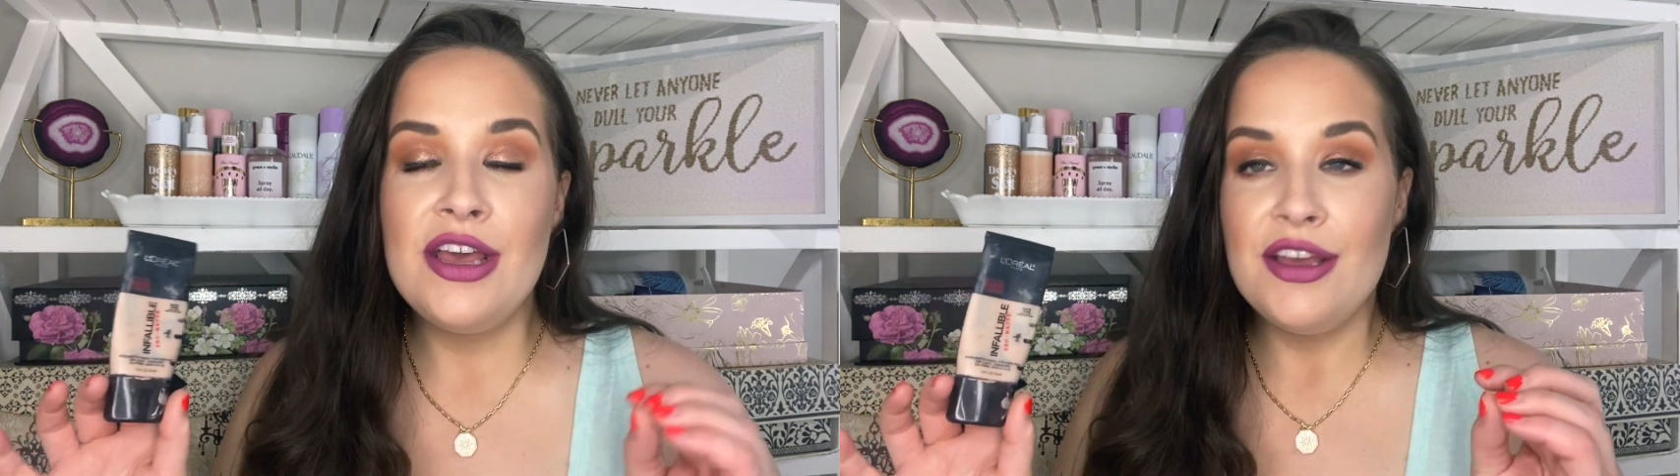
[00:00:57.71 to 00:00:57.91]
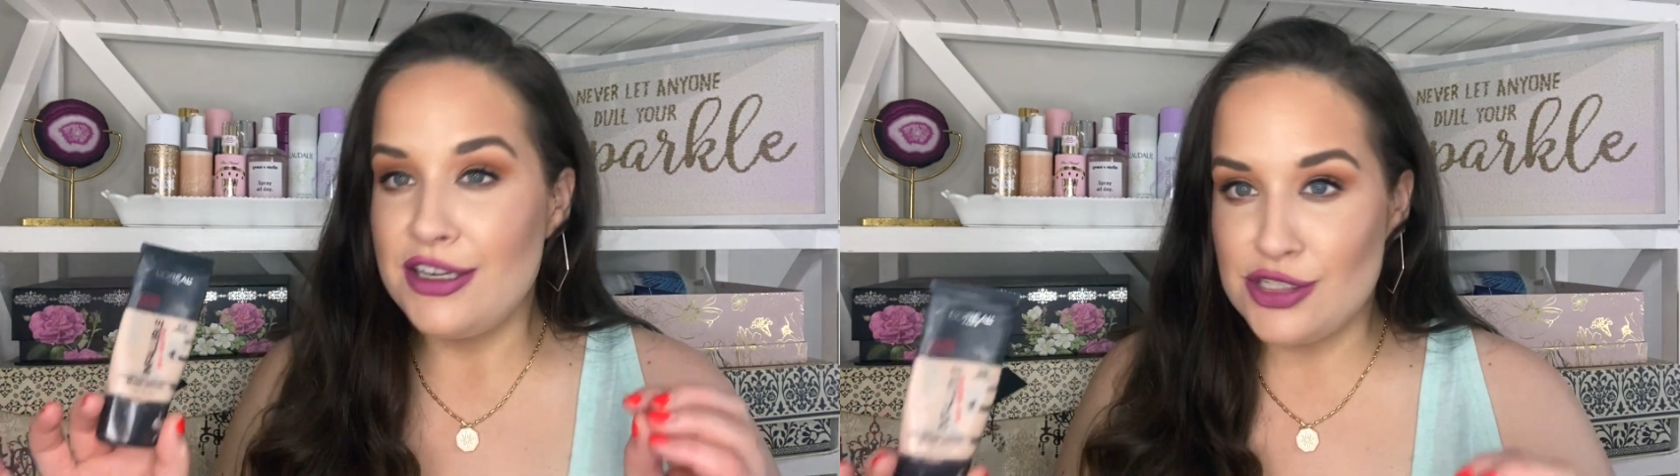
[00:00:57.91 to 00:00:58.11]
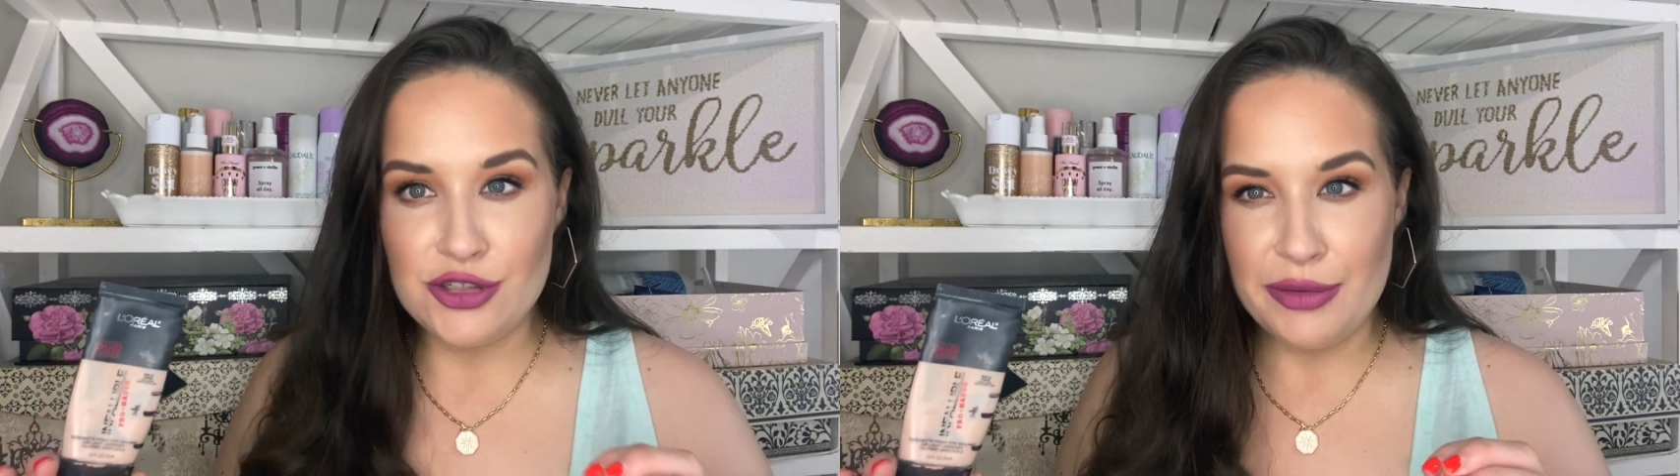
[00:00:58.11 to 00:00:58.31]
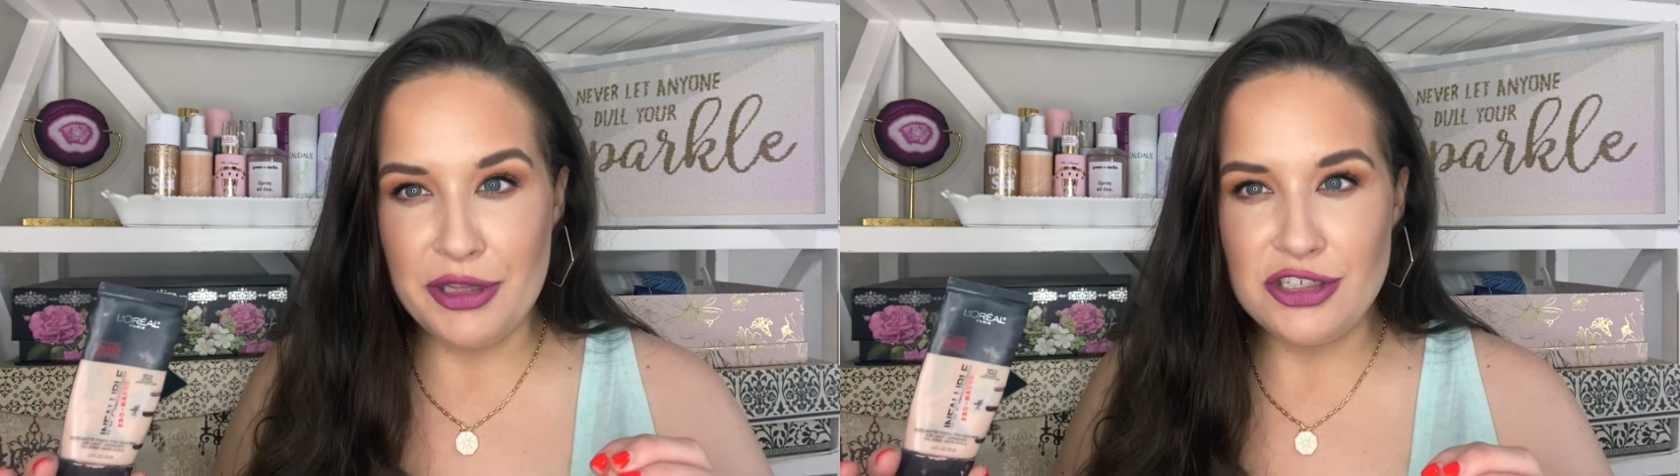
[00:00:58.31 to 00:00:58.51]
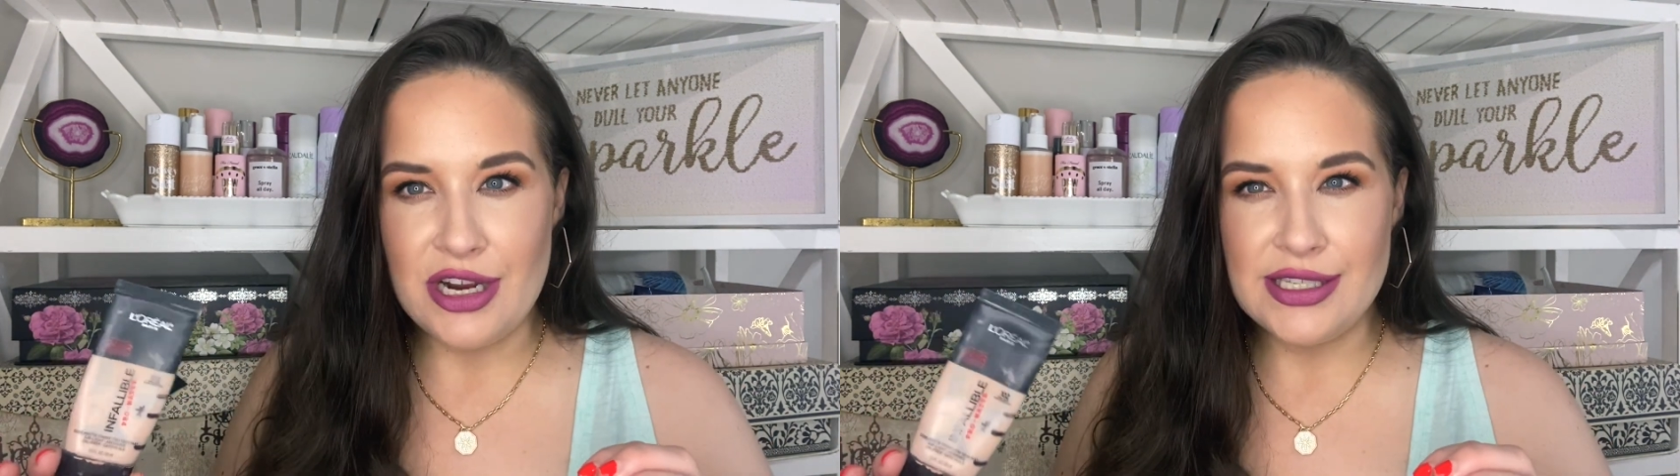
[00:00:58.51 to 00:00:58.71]
extremely
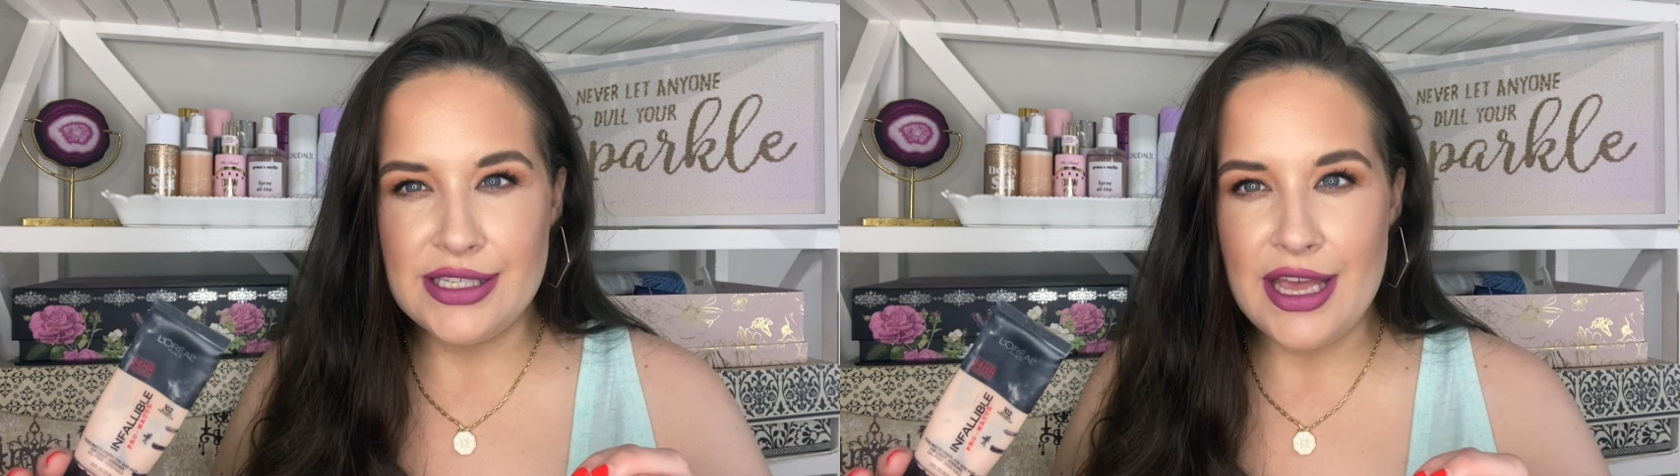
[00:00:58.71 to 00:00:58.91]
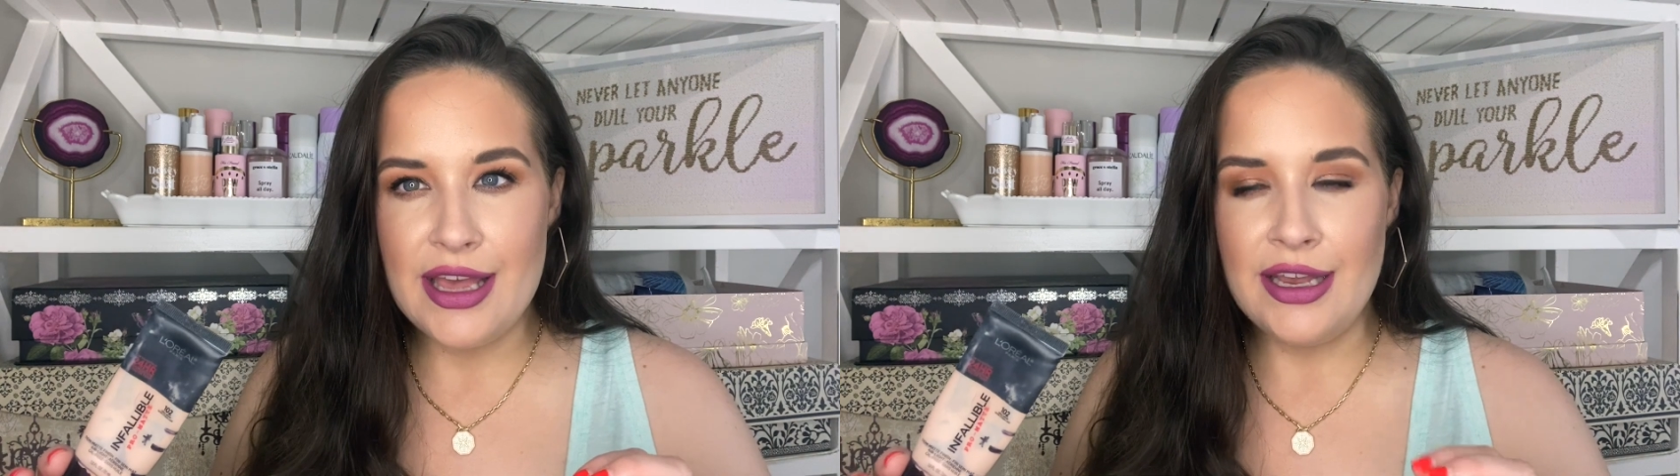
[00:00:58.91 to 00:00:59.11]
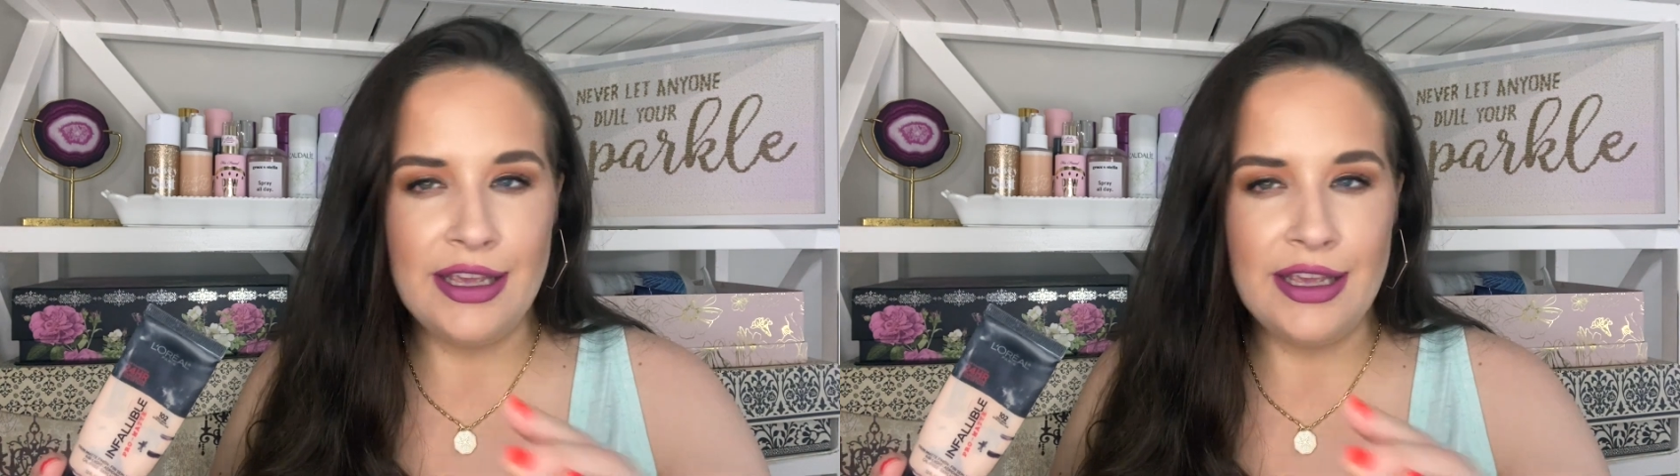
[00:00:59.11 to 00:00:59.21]
dry skin,